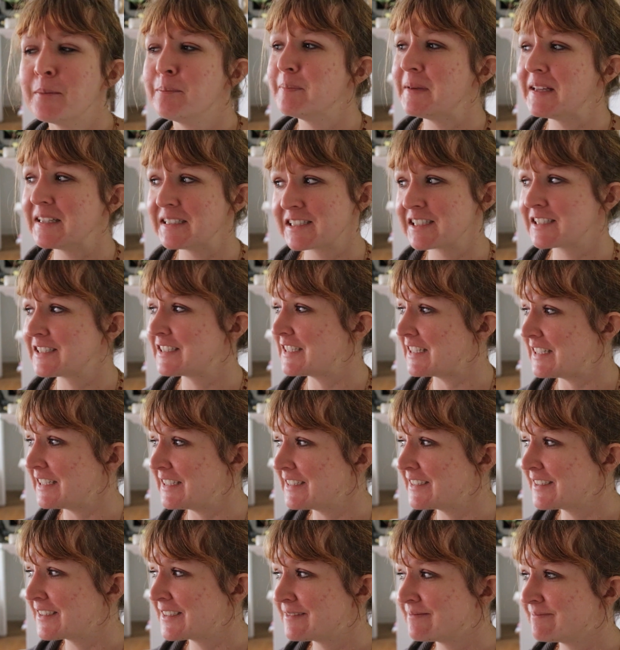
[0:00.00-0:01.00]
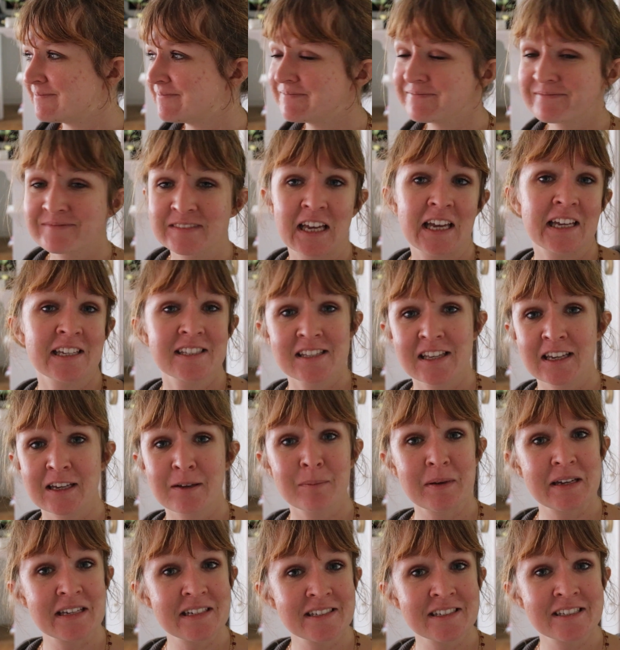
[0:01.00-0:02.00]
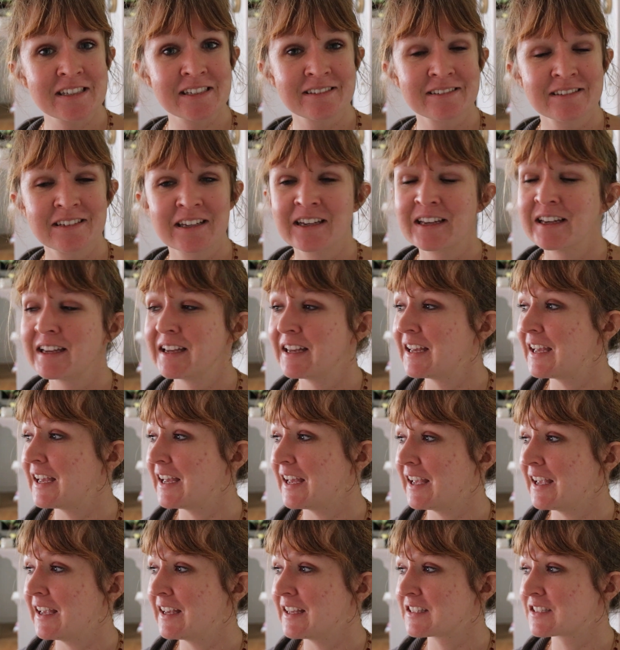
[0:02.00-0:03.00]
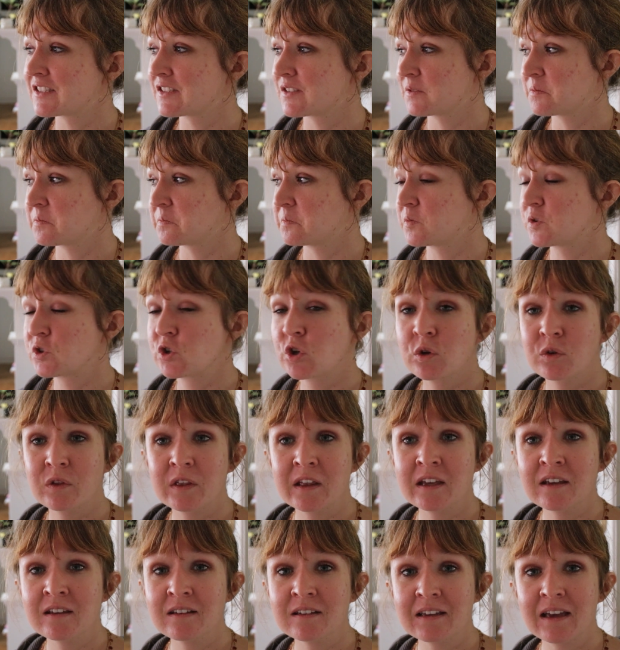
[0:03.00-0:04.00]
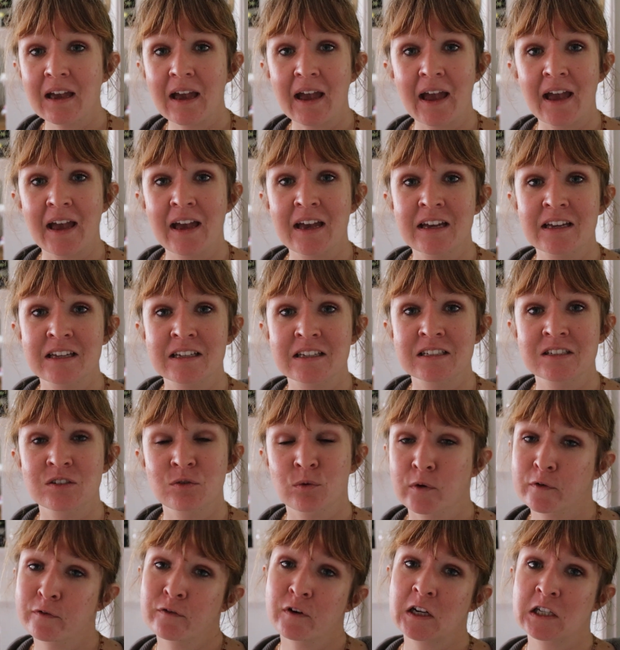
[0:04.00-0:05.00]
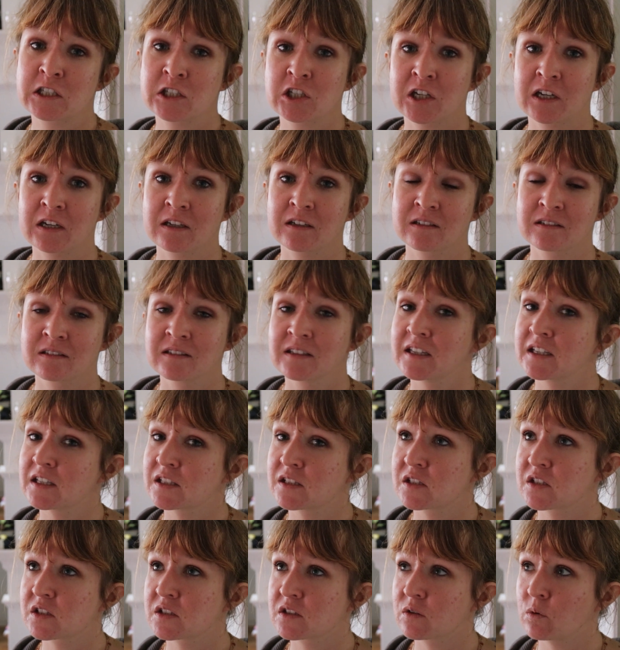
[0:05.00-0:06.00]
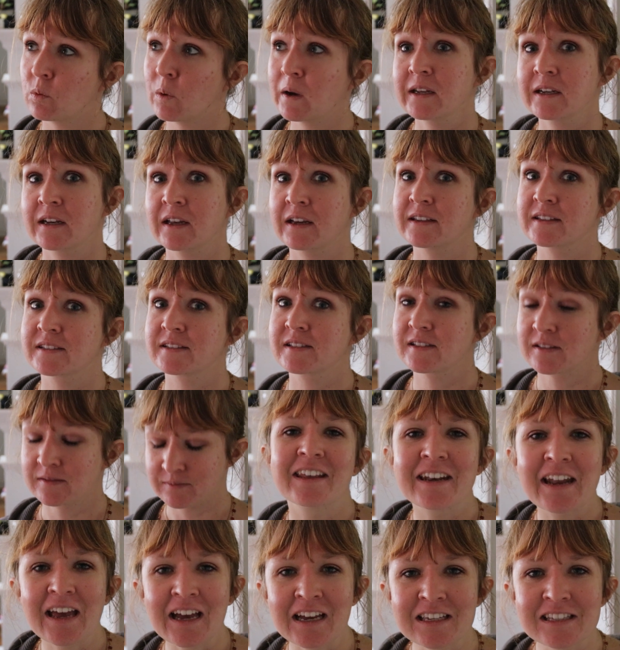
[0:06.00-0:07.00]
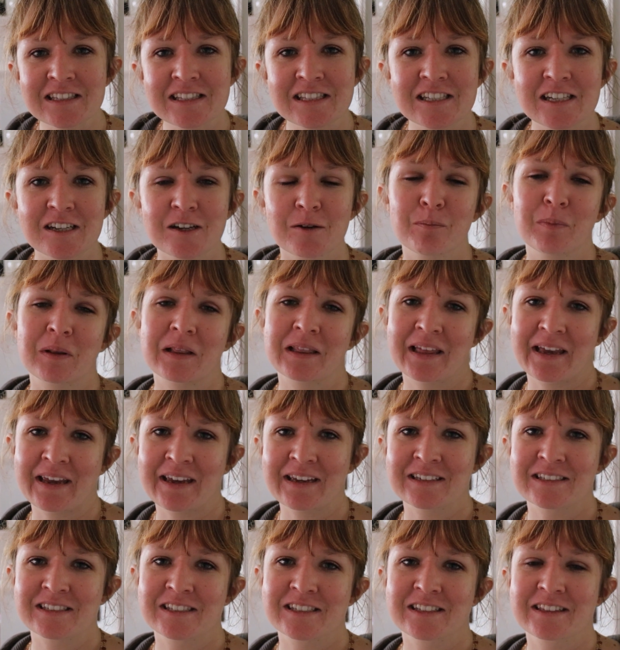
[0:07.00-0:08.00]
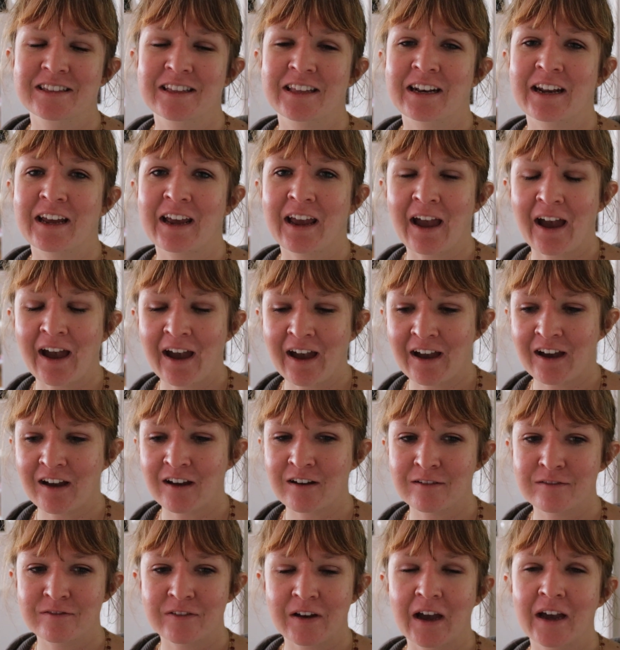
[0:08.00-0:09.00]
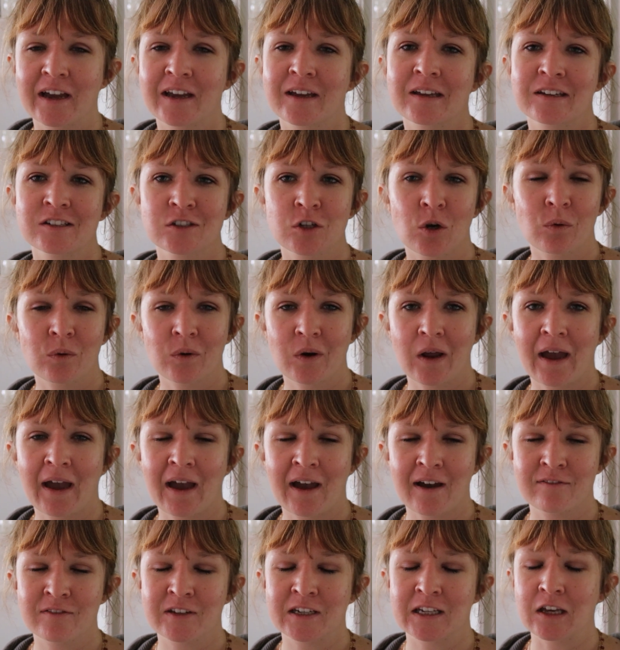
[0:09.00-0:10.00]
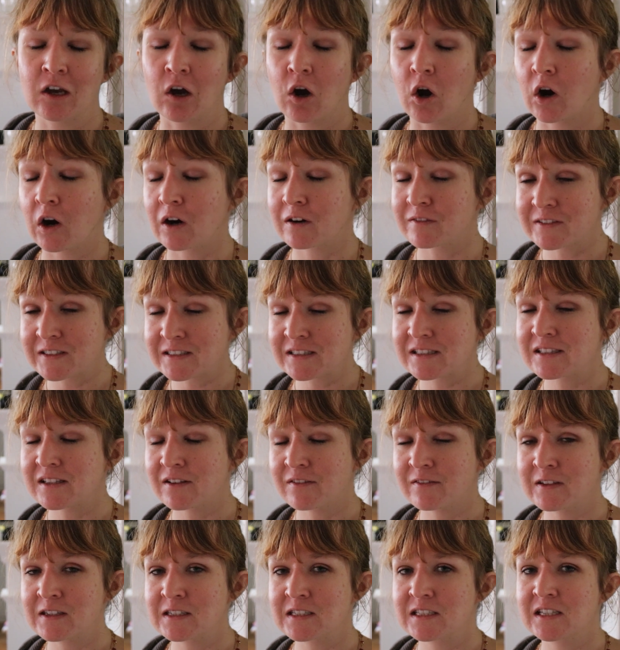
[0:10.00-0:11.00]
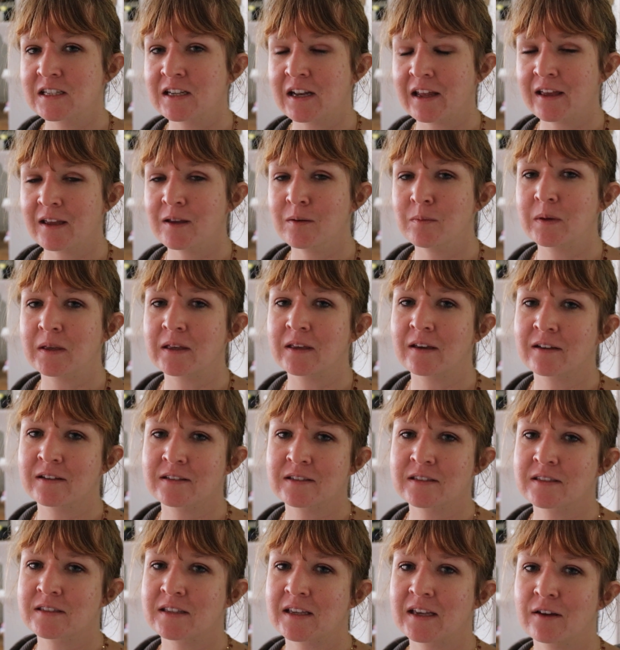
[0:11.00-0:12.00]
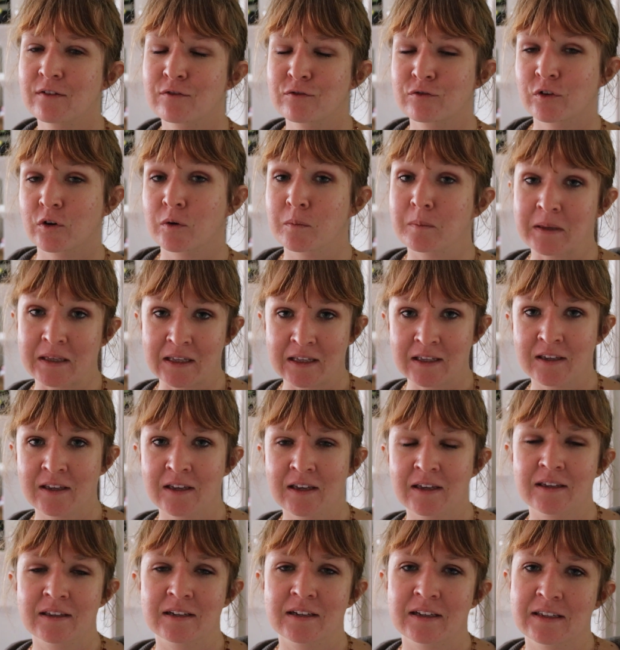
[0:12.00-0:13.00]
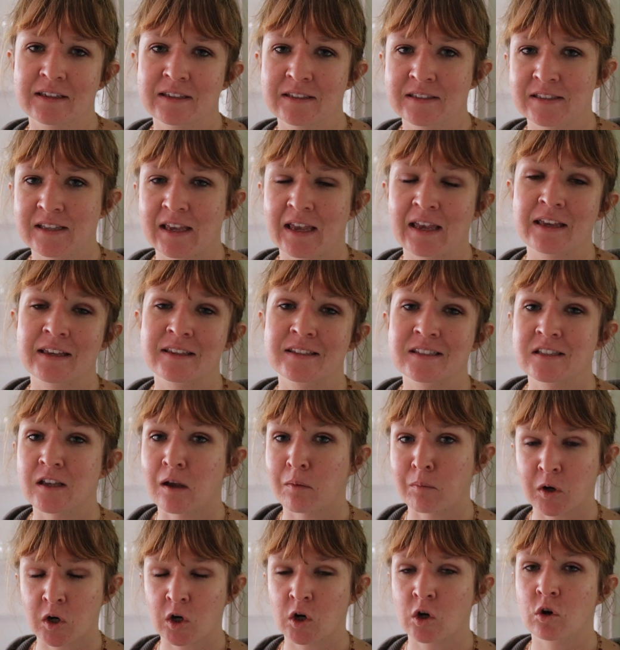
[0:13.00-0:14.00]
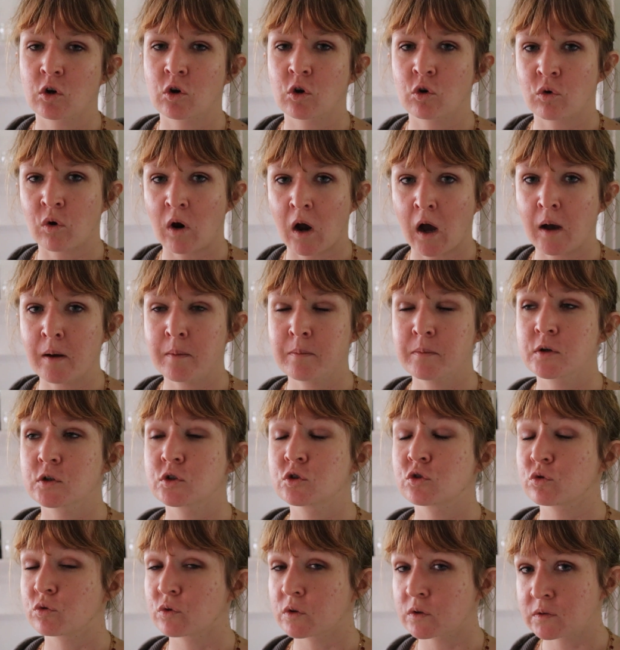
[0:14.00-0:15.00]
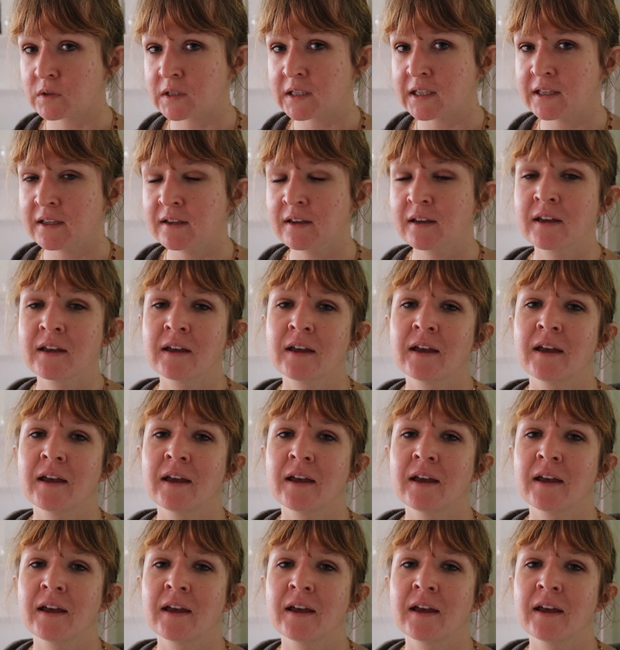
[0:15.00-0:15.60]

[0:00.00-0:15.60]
Mint tea tastes like mint. It's soothing and refreshing. It's quite nice. The next plant that I have, I don't have any harvests of it today because for me it is a summer crop, truly,